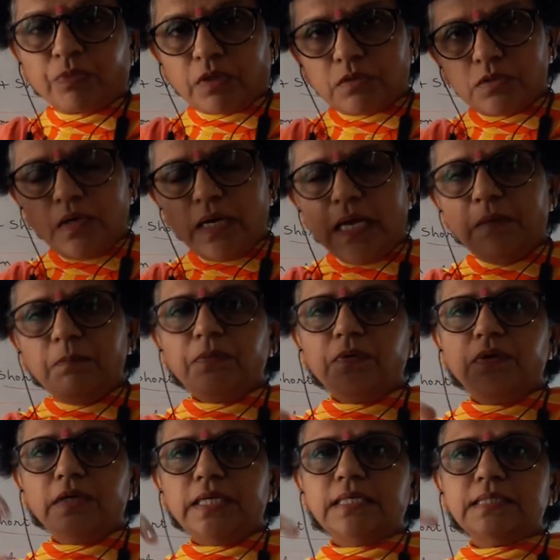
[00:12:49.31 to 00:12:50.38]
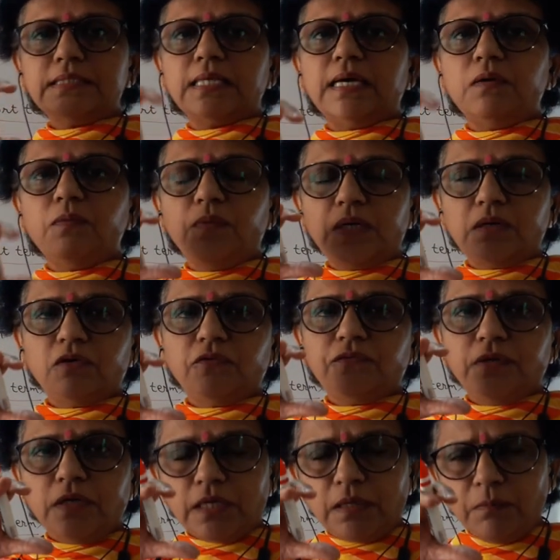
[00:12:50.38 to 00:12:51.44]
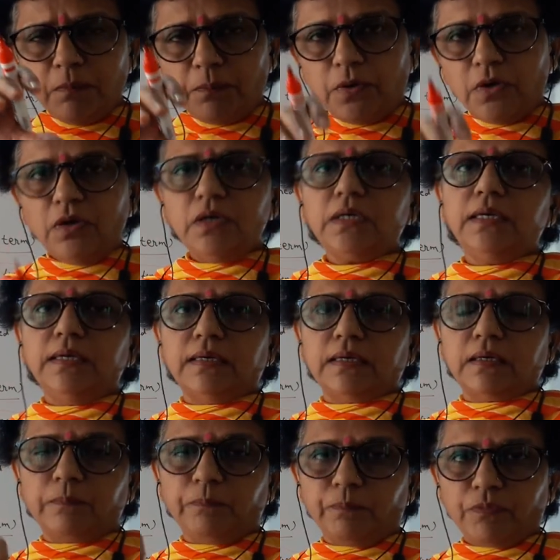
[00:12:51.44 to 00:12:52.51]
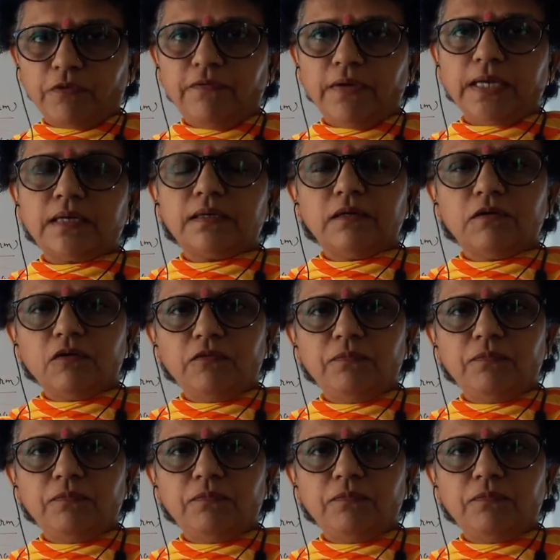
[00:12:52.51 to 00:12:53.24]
So employees are one of the important factor of